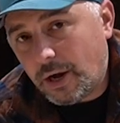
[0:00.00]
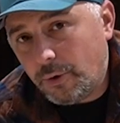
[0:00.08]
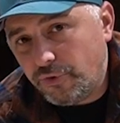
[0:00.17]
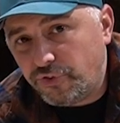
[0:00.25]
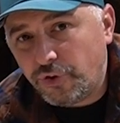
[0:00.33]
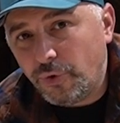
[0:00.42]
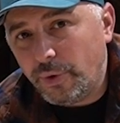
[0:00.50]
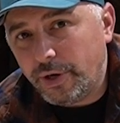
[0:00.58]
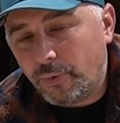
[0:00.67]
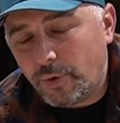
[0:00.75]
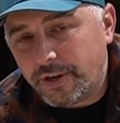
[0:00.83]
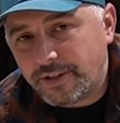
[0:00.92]

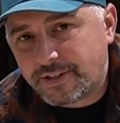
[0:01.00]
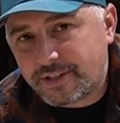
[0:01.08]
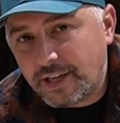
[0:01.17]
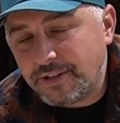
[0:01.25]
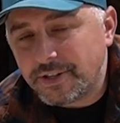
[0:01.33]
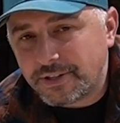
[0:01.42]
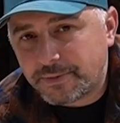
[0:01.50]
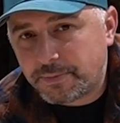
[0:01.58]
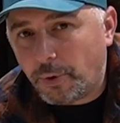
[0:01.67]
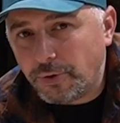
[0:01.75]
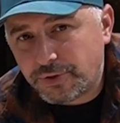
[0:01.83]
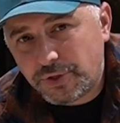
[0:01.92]
outdoing what it says it's
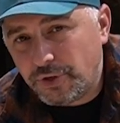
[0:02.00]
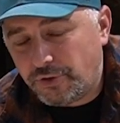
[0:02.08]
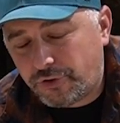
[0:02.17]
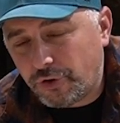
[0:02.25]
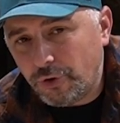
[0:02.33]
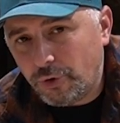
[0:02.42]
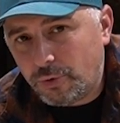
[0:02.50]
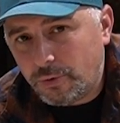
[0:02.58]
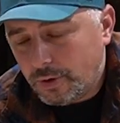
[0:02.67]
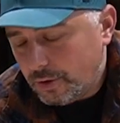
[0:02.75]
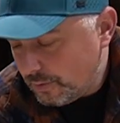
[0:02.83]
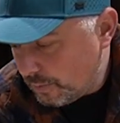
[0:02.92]
supposed to do,
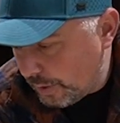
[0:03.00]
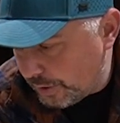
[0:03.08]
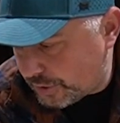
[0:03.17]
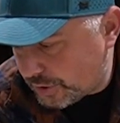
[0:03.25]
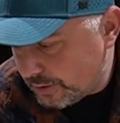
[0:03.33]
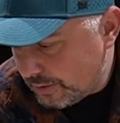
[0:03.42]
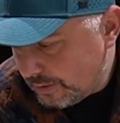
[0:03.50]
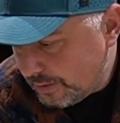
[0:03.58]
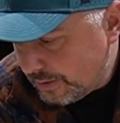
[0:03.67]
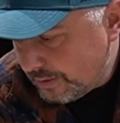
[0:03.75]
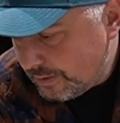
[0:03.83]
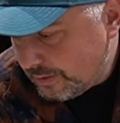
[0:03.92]
which
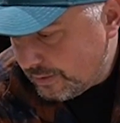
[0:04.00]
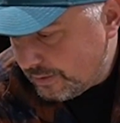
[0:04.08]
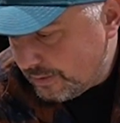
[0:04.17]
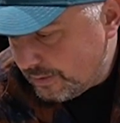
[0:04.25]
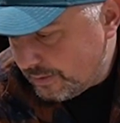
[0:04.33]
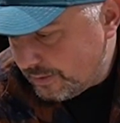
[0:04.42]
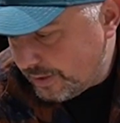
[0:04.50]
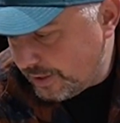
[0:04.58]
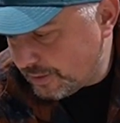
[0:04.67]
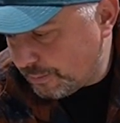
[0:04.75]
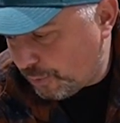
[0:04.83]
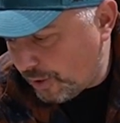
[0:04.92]

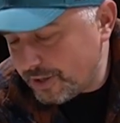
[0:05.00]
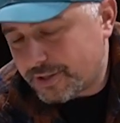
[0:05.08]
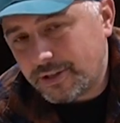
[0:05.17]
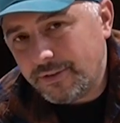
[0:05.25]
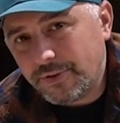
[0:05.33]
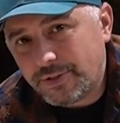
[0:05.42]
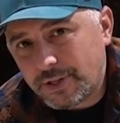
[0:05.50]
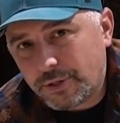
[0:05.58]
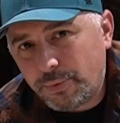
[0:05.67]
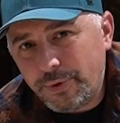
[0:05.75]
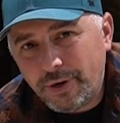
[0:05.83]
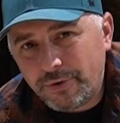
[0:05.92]
is impressive. It's a
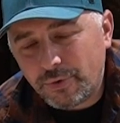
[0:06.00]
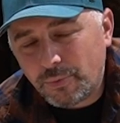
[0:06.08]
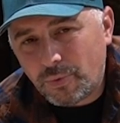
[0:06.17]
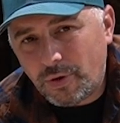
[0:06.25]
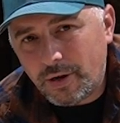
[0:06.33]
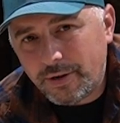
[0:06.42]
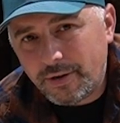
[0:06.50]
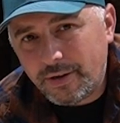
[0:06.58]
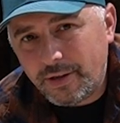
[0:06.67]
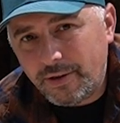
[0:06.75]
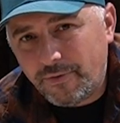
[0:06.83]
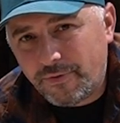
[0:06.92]
300 watt
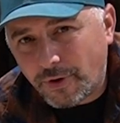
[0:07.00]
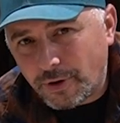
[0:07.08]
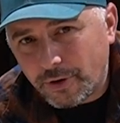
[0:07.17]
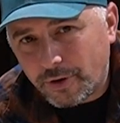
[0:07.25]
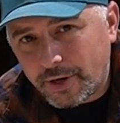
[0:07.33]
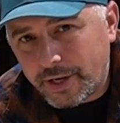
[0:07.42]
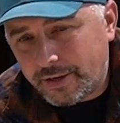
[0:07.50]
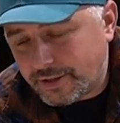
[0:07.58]
inverter and